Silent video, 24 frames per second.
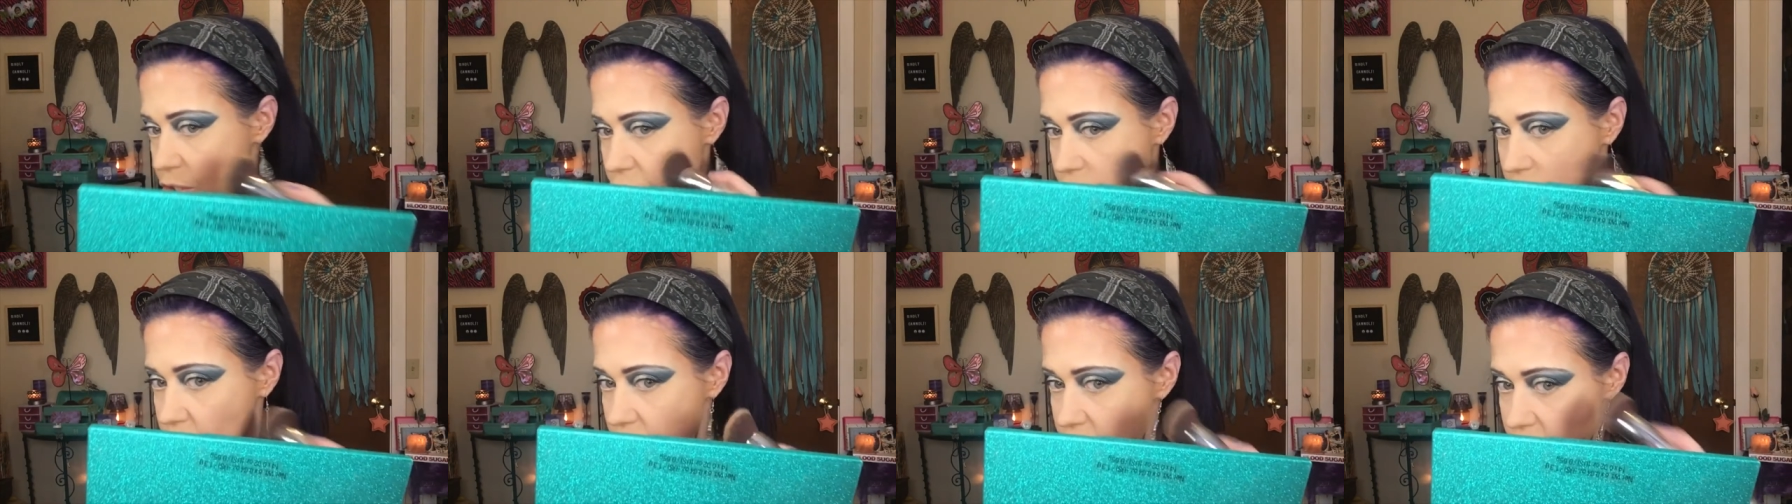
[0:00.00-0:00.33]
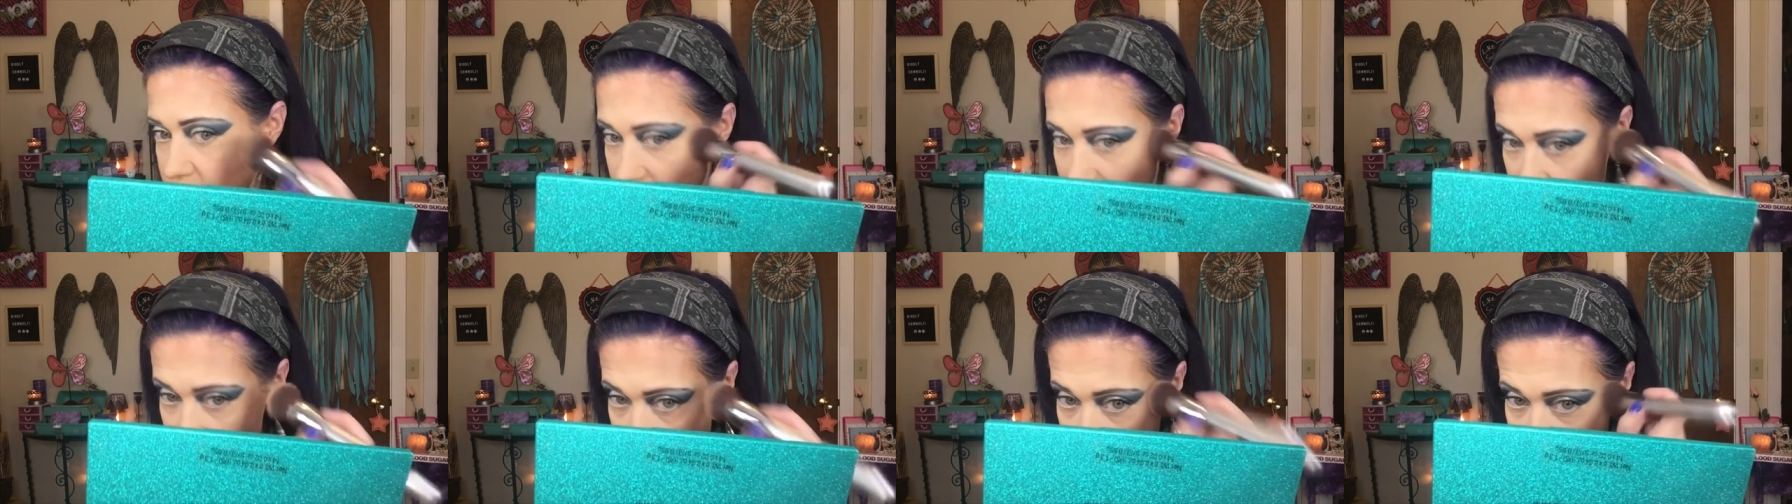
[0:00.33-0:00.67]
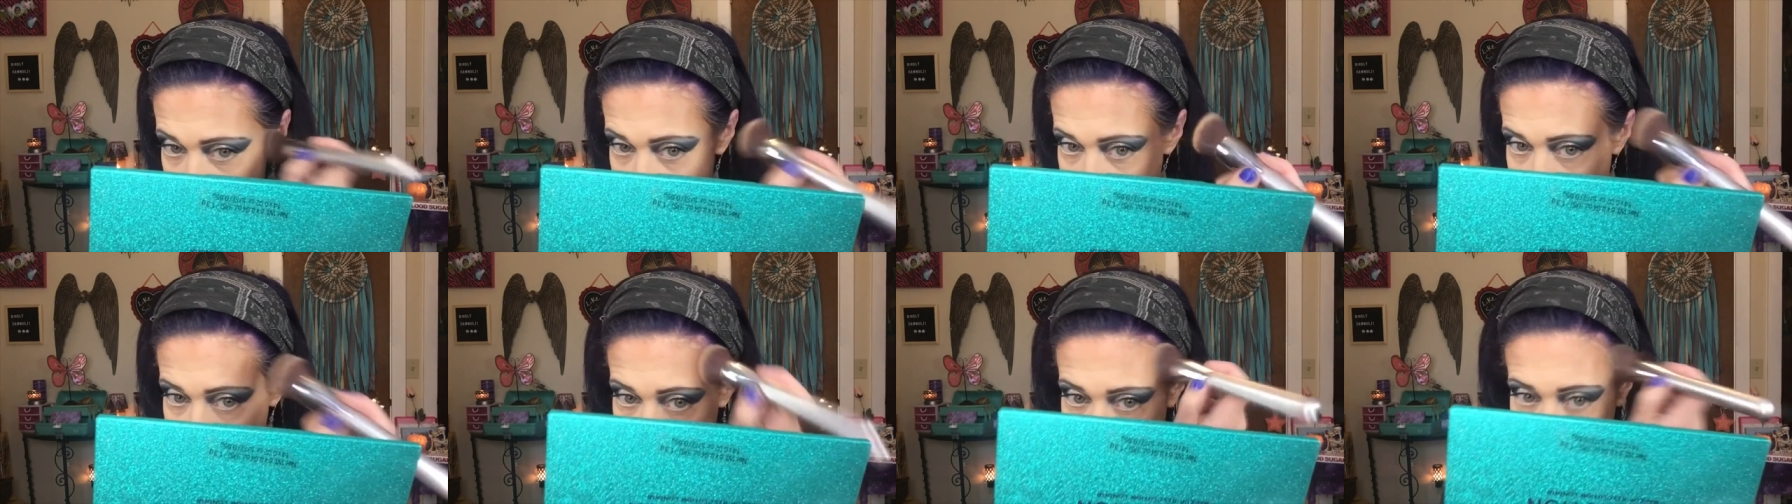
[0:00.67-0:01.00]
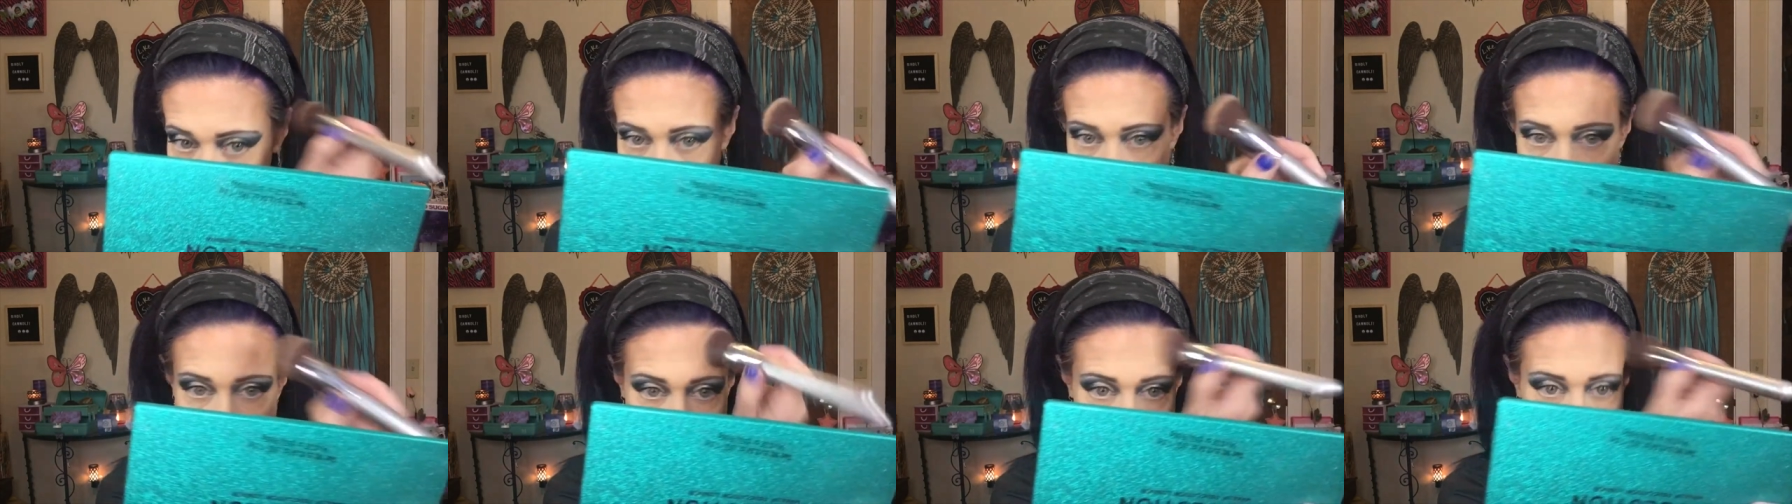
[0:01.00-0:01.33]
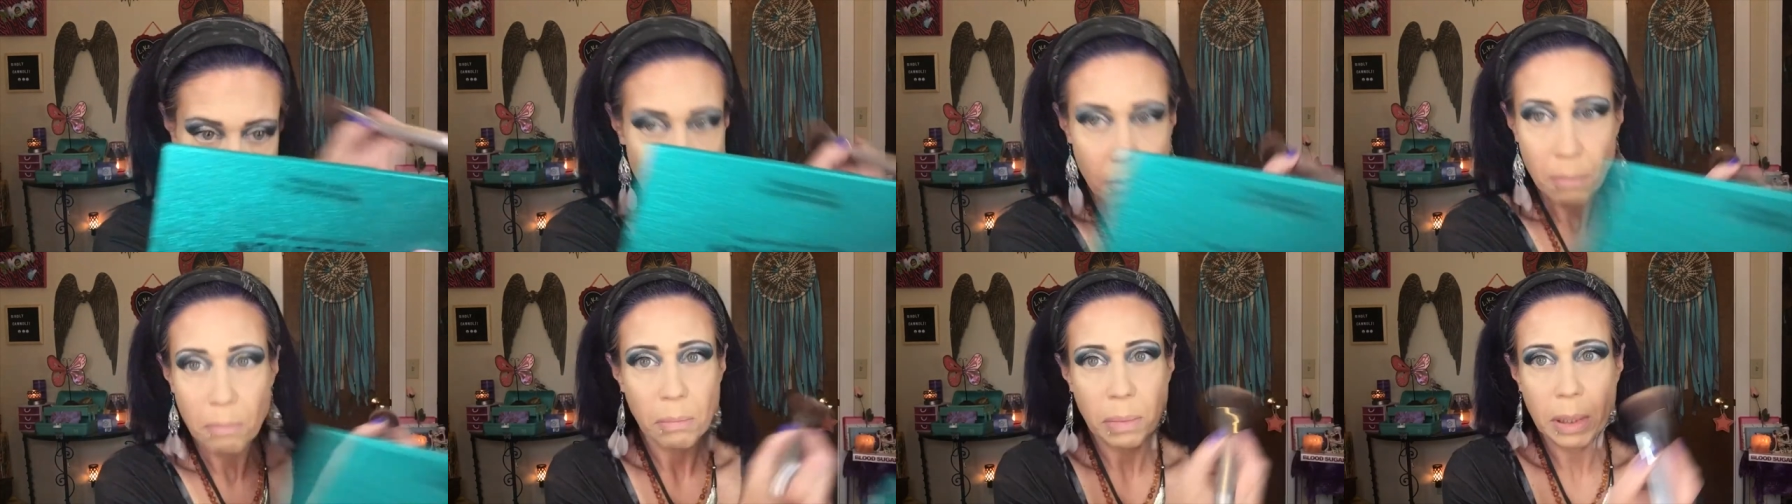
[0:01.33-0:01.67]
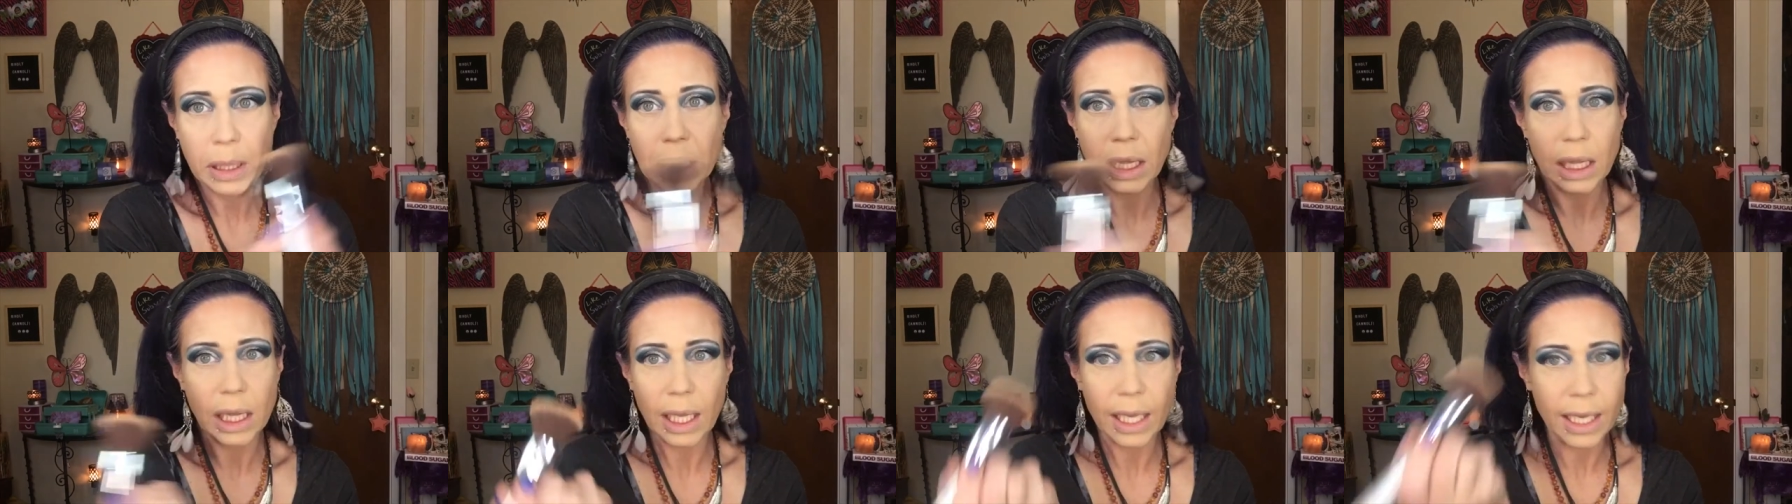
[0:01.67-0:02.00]
Just
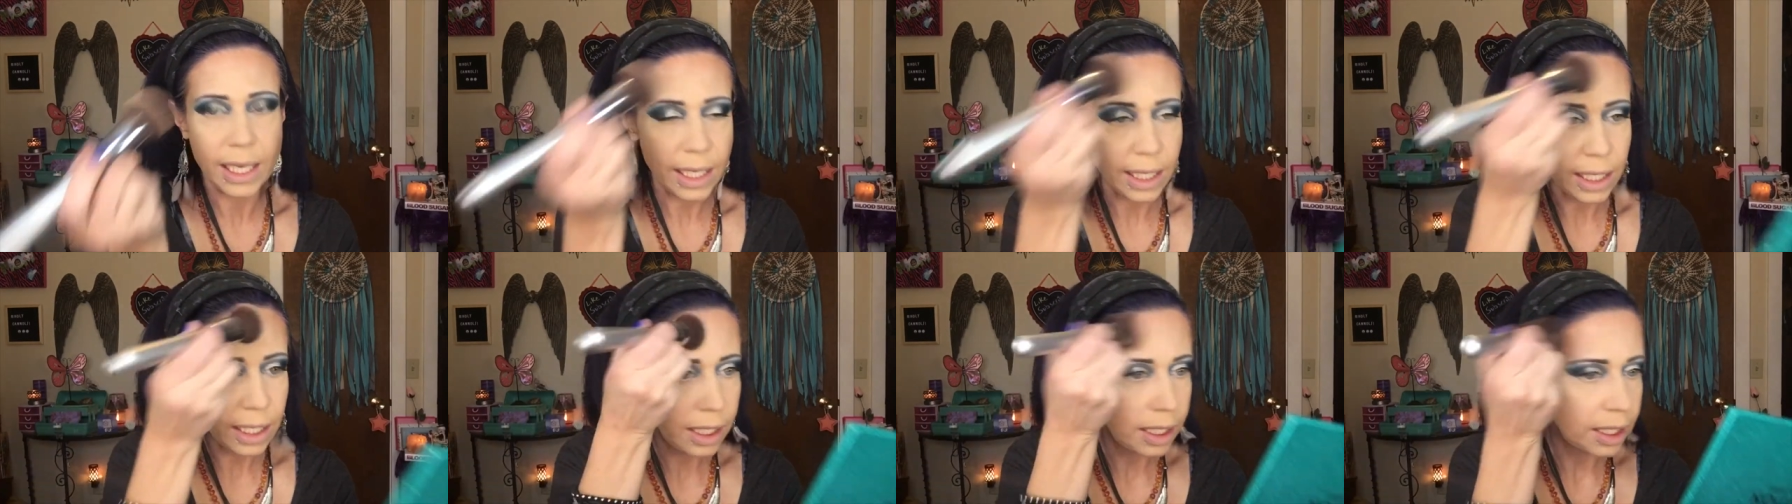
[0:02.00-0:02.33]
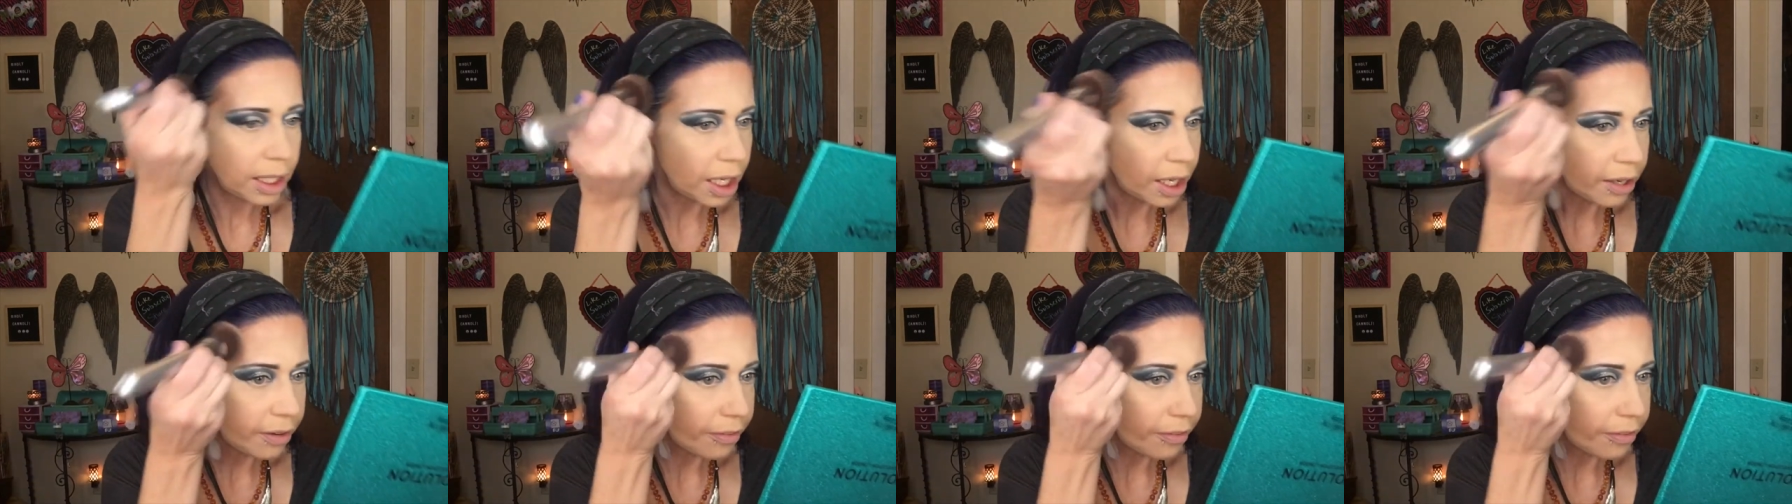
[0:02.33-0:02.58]
plain